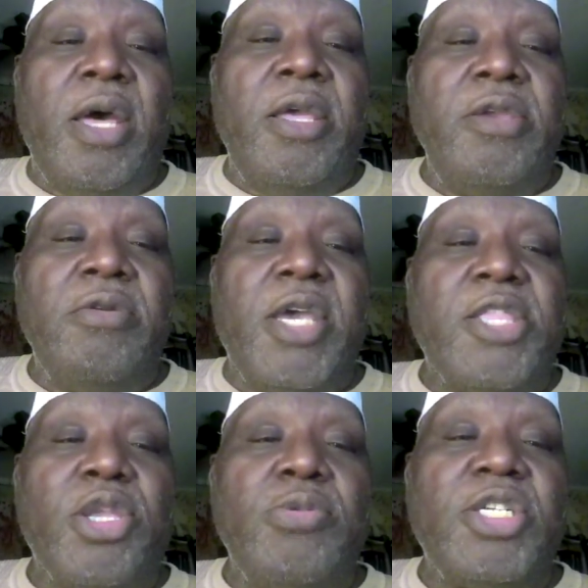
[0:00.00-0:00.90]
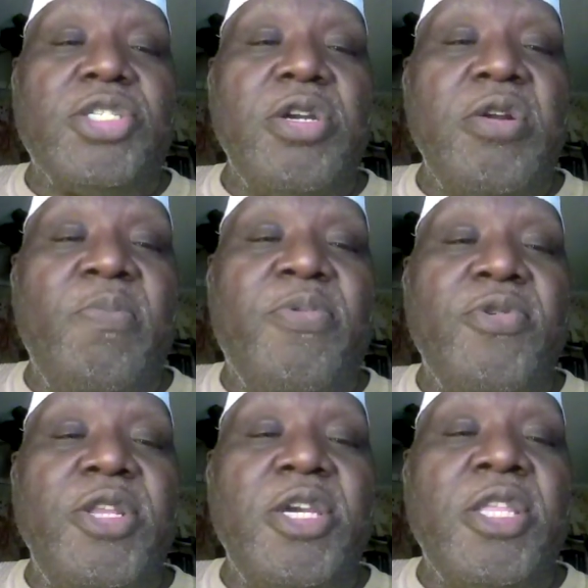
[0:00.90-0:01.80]
Isn't Marwa supposed to
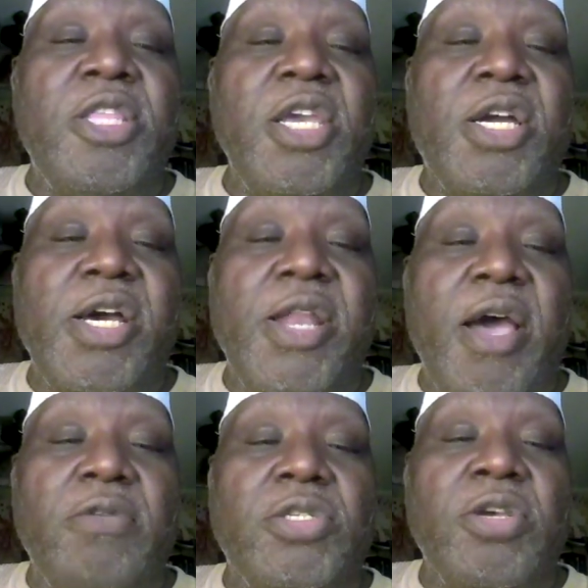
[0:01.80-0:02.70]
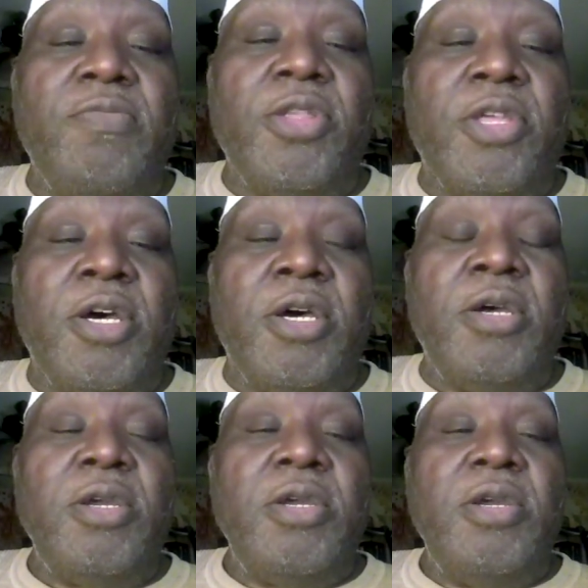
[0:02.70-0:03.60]
be richer than the president of
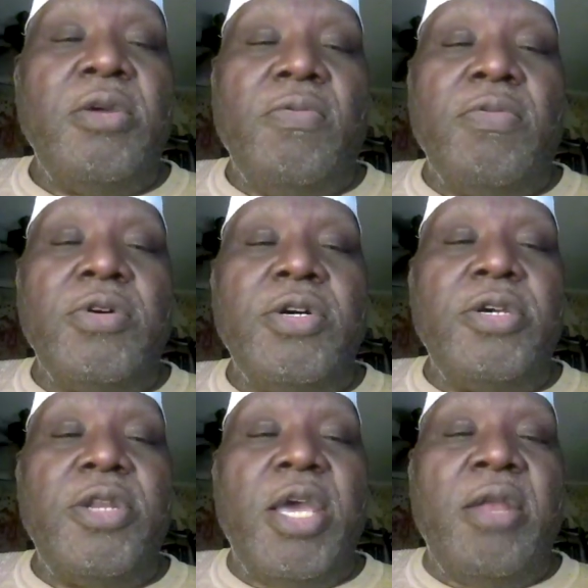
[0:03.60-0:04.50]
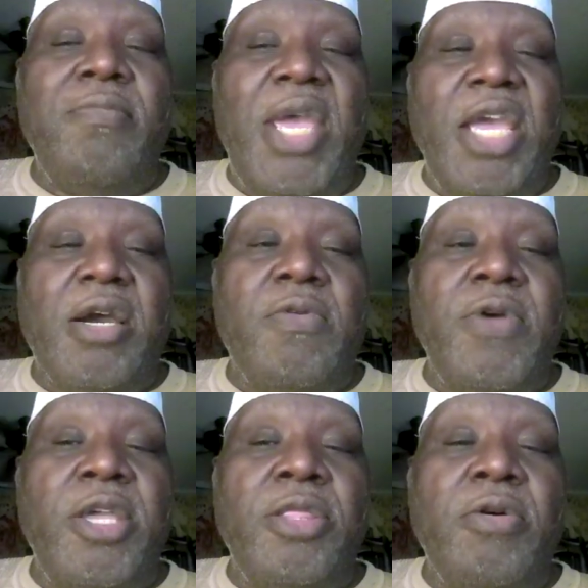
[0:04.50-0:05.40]
Kenya?
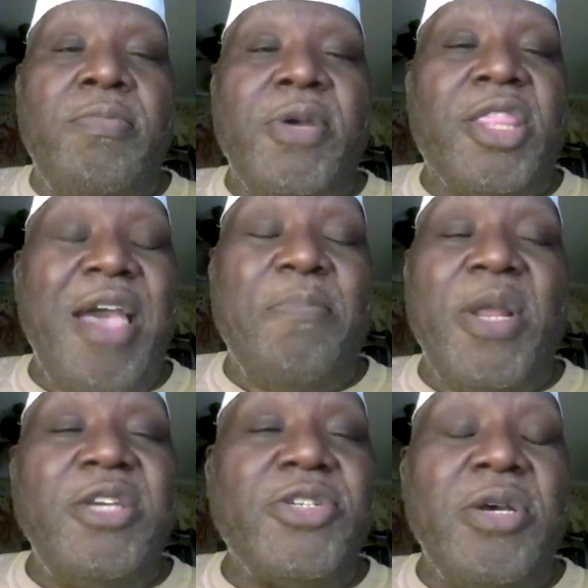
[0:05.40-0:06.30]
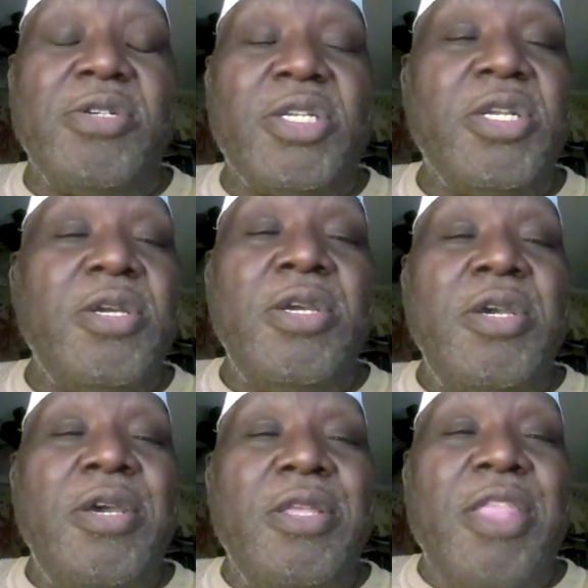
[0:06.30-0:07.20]
If all of that is really true,
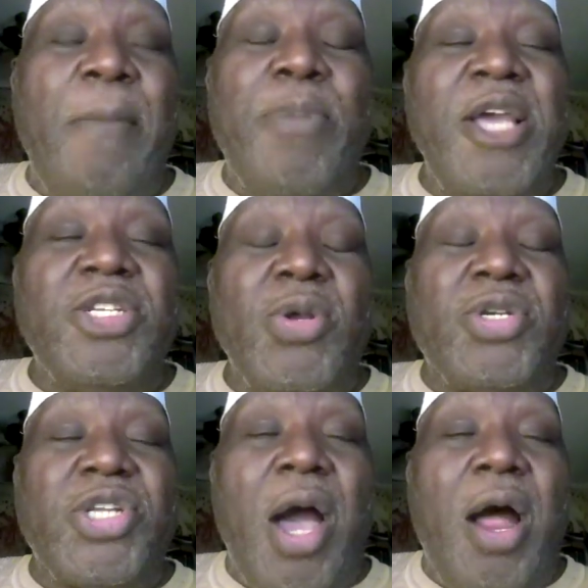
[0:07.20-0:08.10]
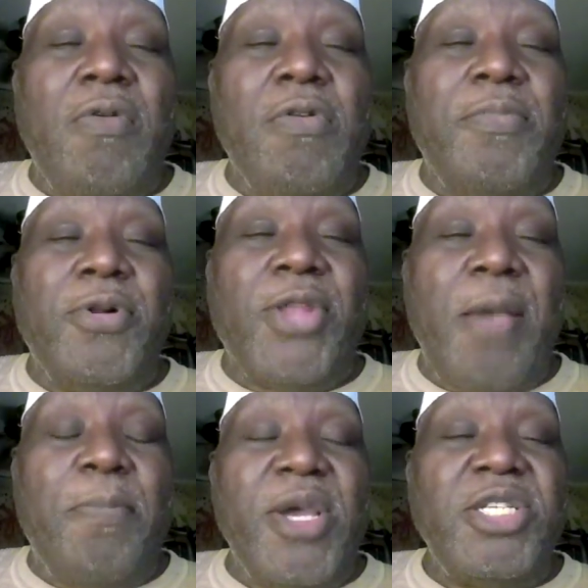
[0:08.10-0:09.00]
why is
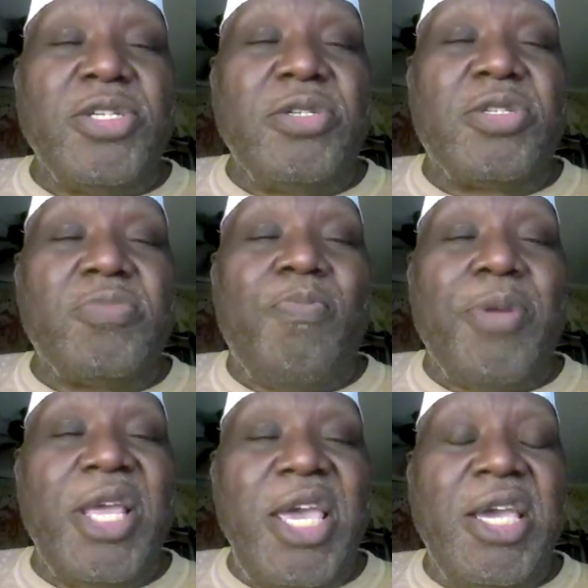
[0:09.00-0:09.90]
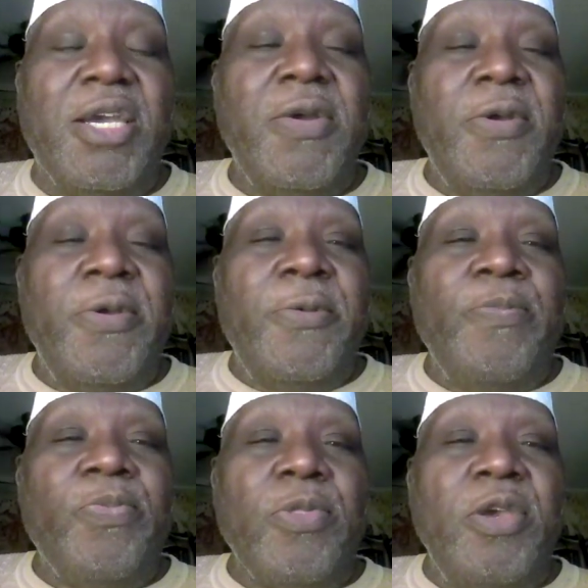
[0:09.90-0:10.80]
he building, his right
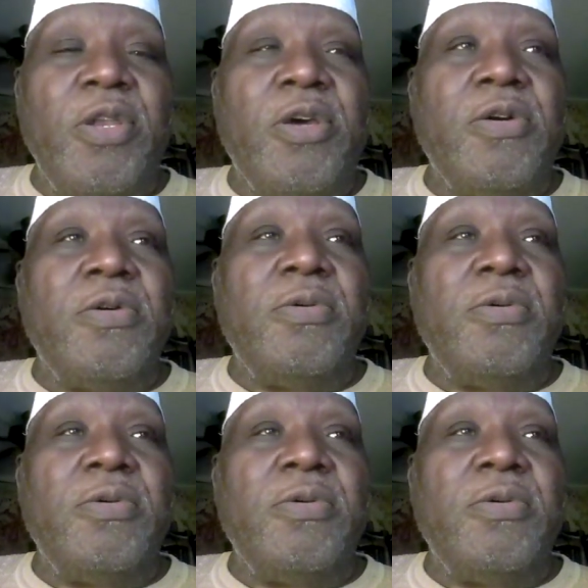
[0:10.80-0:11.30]
hand